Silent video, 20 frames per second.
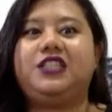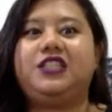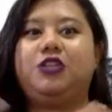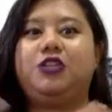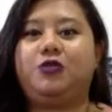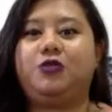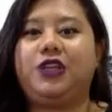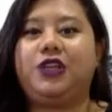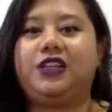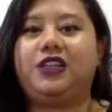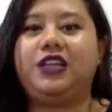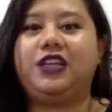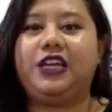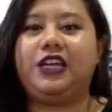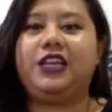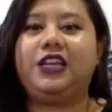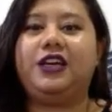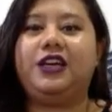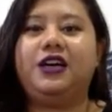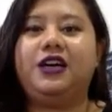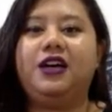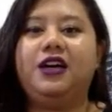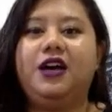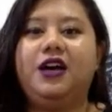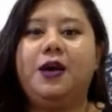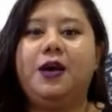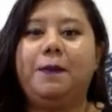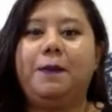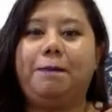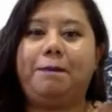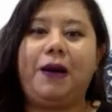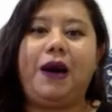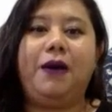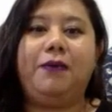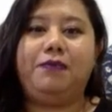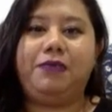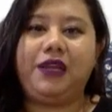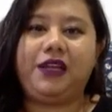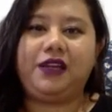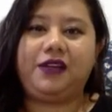is situated in a
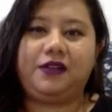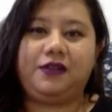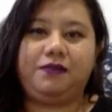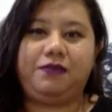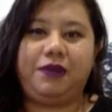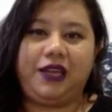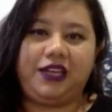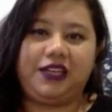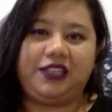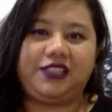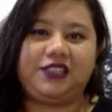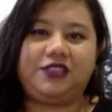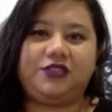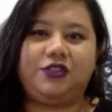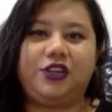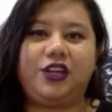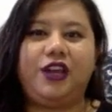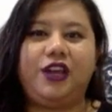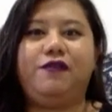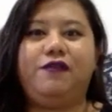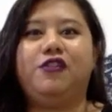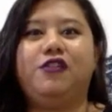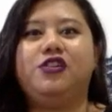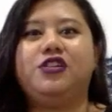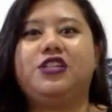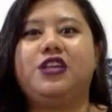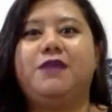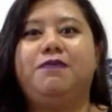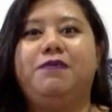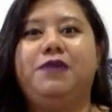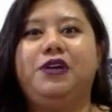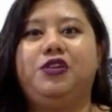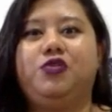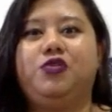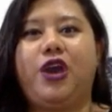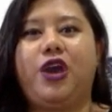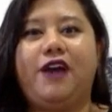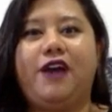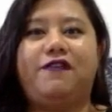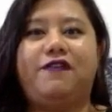public place, okay, for example,
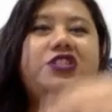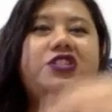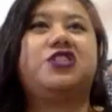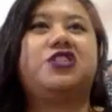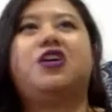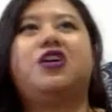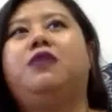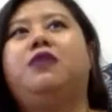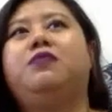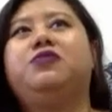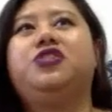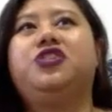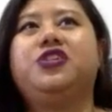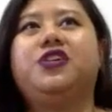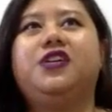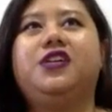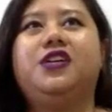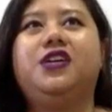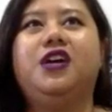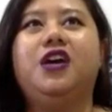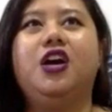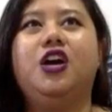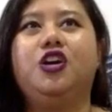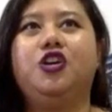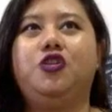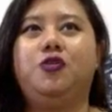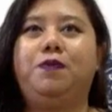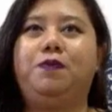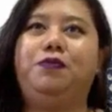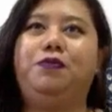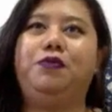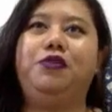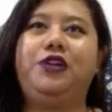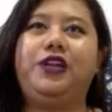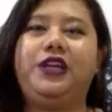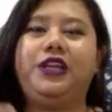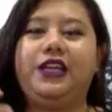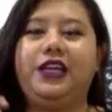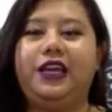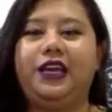you have a sculpture, you
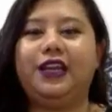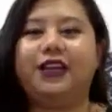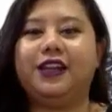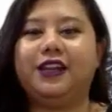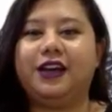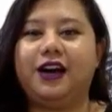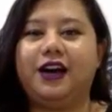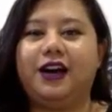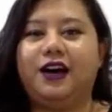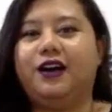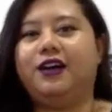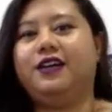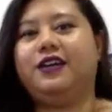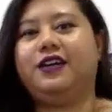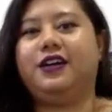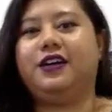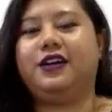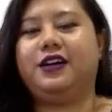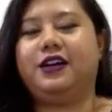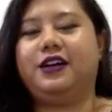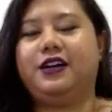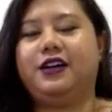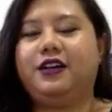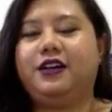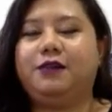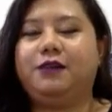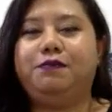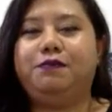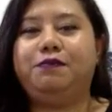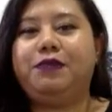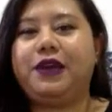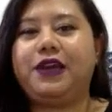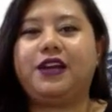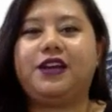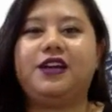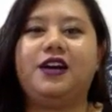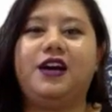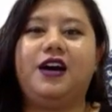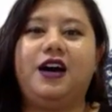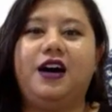put it in a
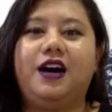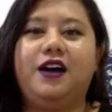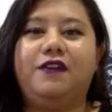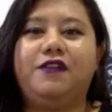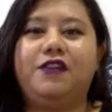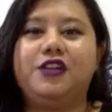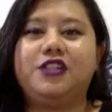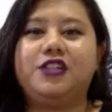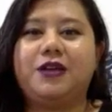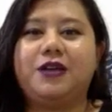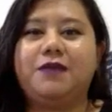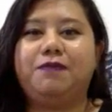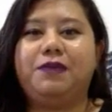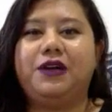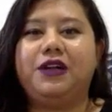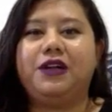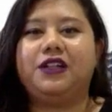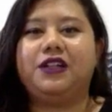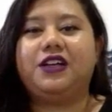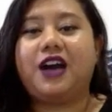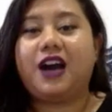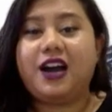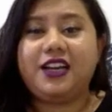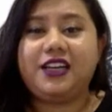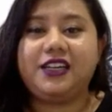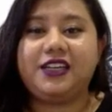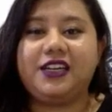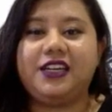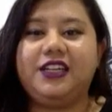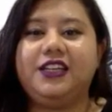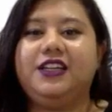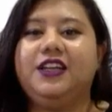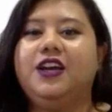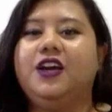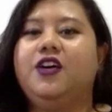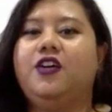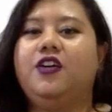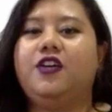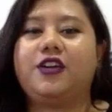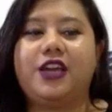big, for example, garden,
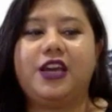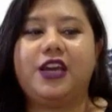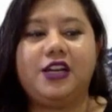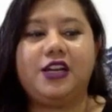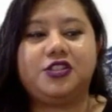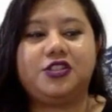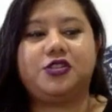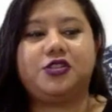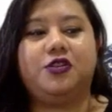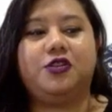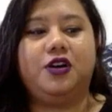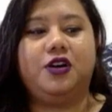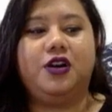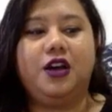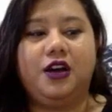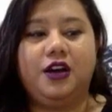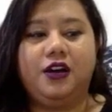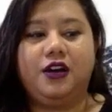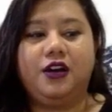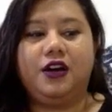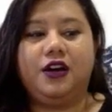okay, so